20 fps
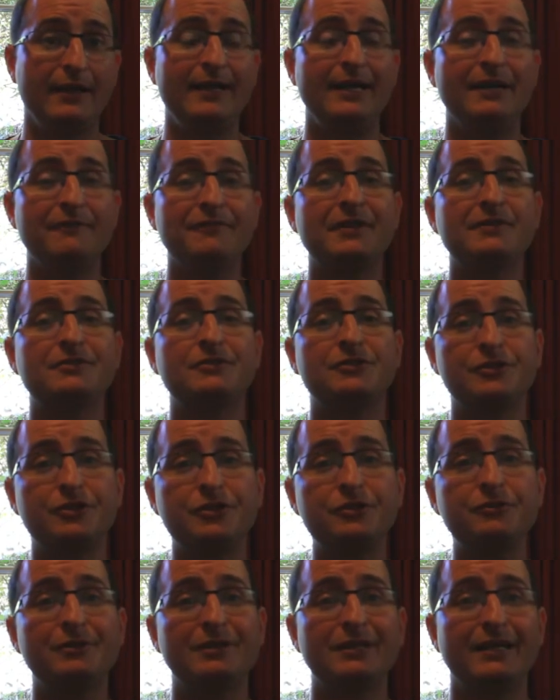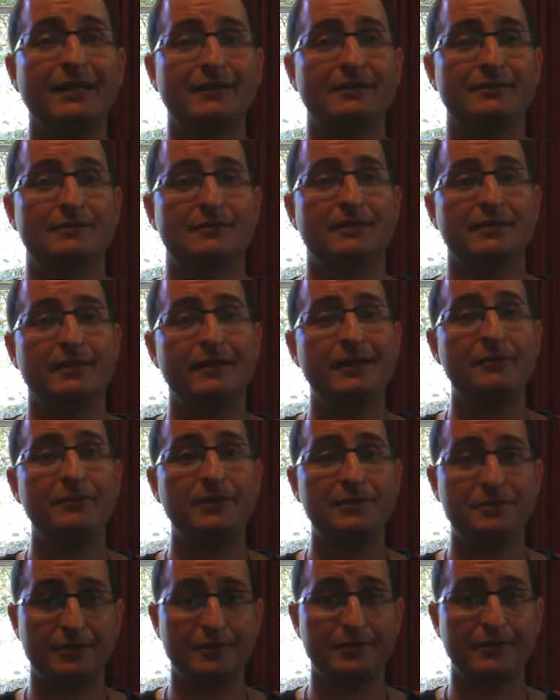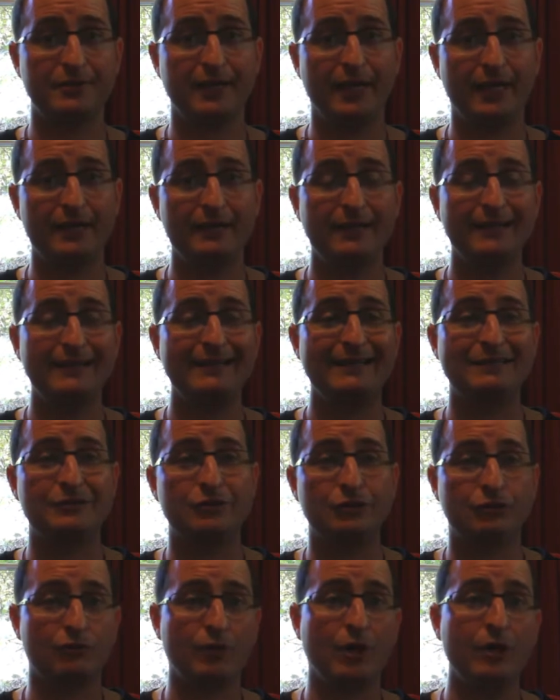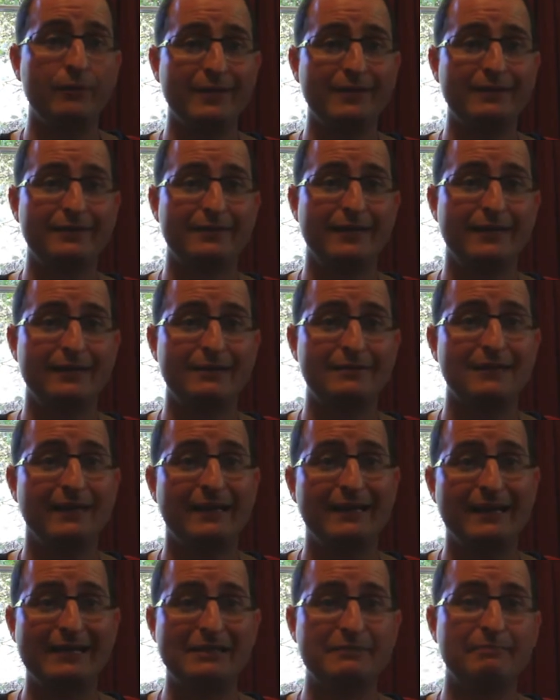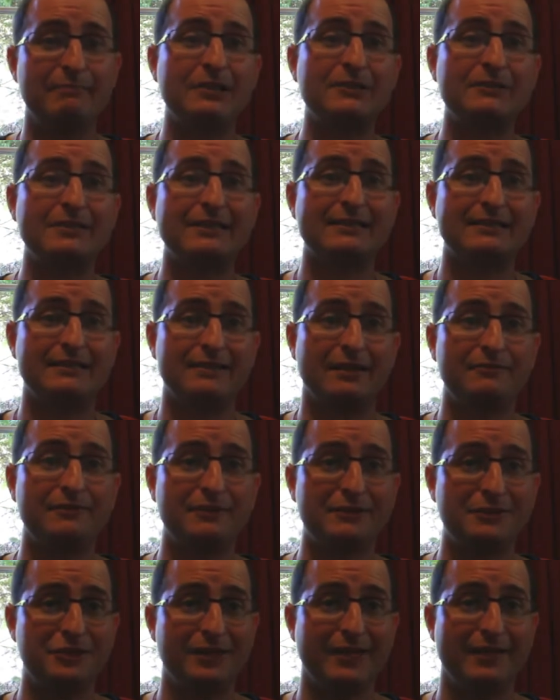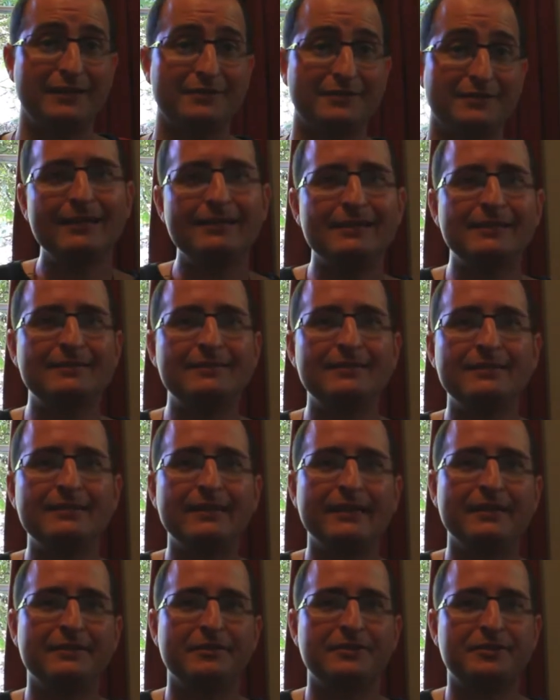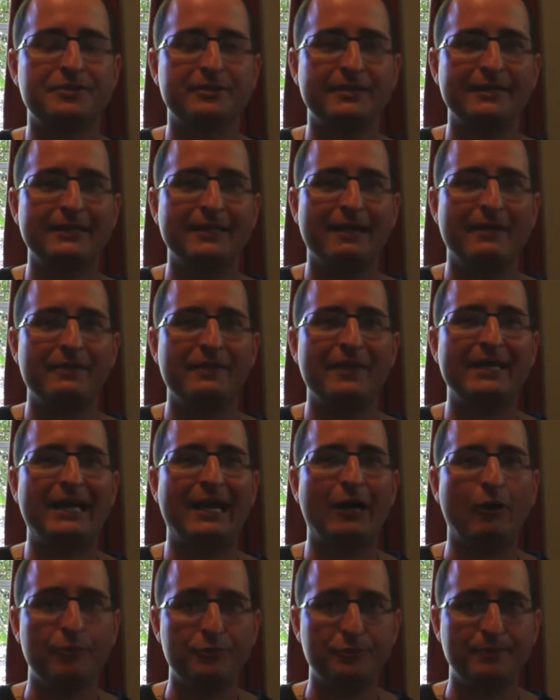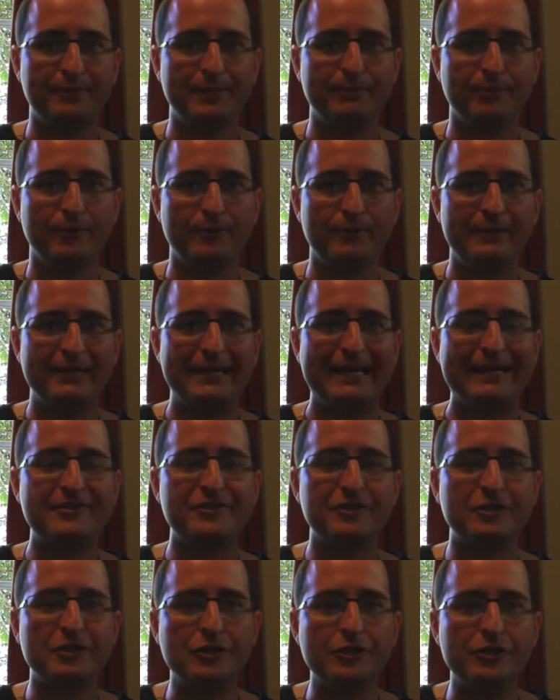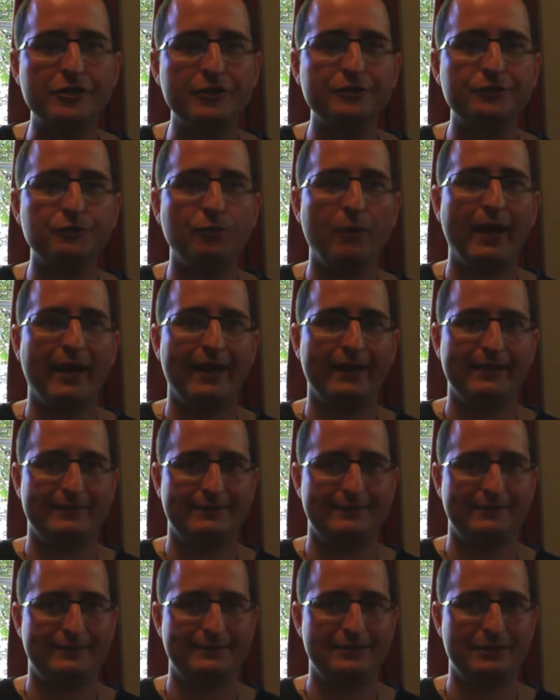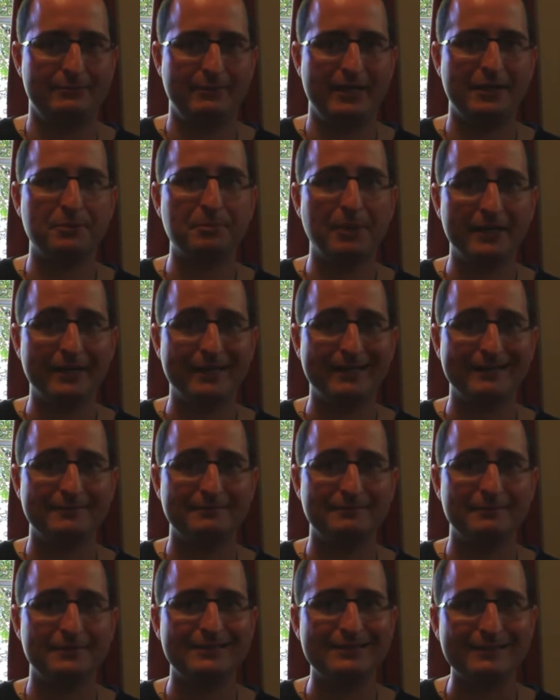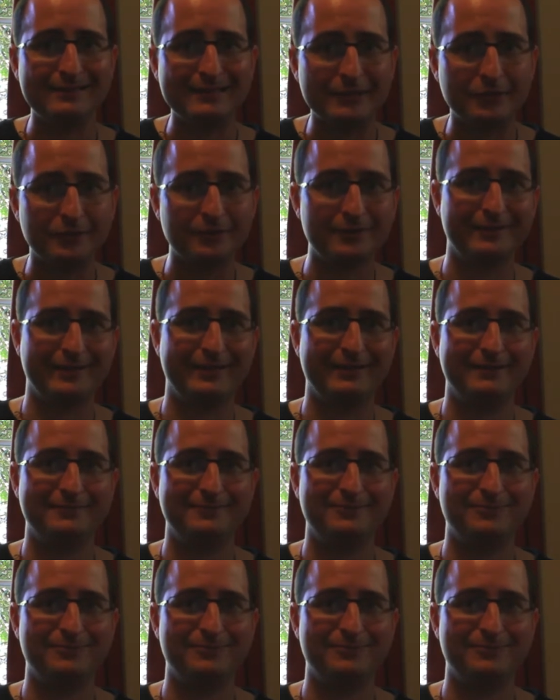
If there's two things Kiwis are good at, it's growing things and building stuff in sheds. This is an industry that helps people. It's a good way to make money, literally.